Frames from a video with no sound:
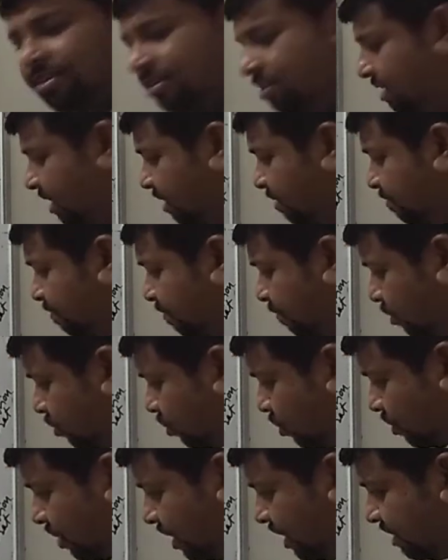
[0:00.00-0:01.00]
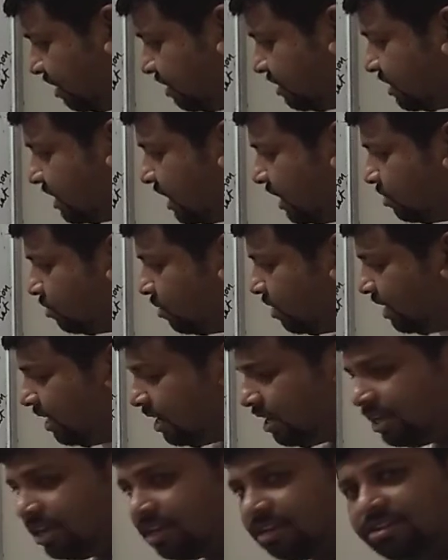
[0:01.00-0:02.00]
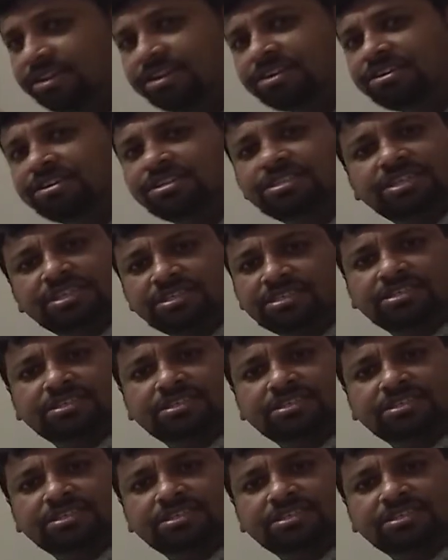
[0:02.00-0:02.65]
then photo current is gradually decreases